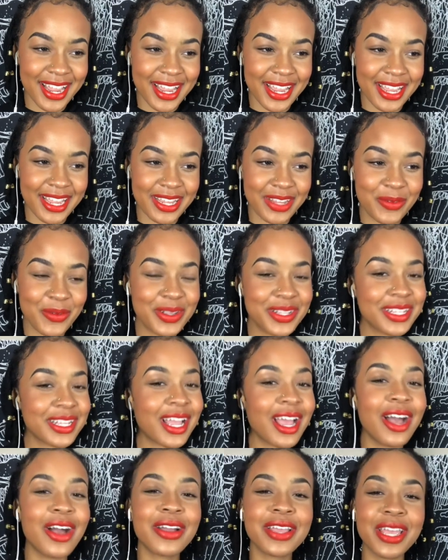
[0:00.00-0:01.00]

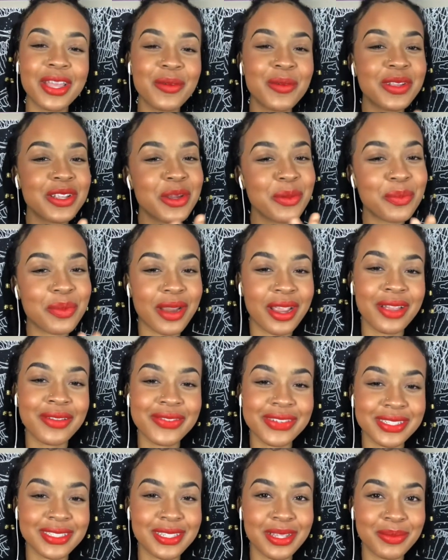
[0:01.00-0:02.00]
when you're praying for
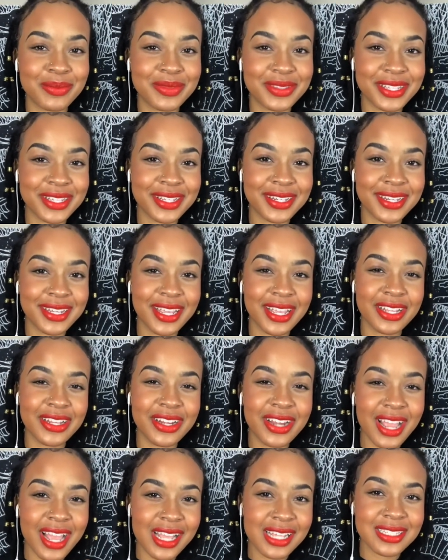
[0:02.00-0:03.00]
something and you're
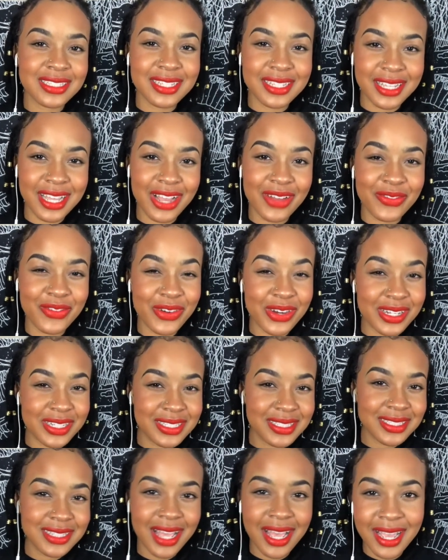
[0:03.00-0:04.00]
asking God for a
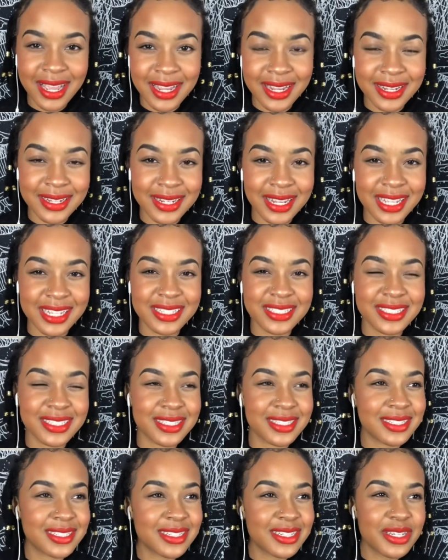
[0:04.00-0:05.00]
sign, like,
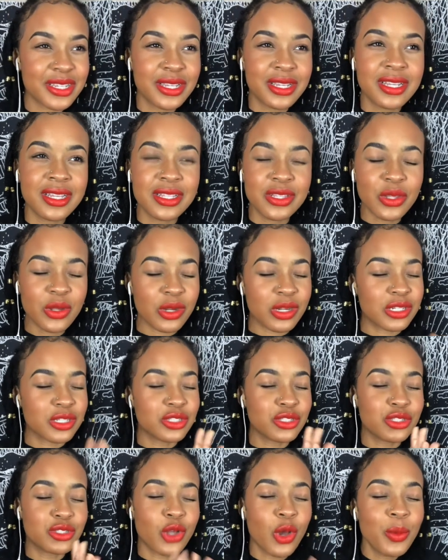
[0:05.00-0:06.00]
just, Lord,
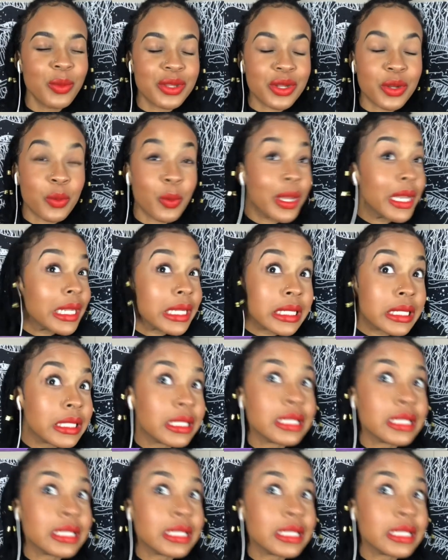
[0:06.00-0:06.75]
show me the way.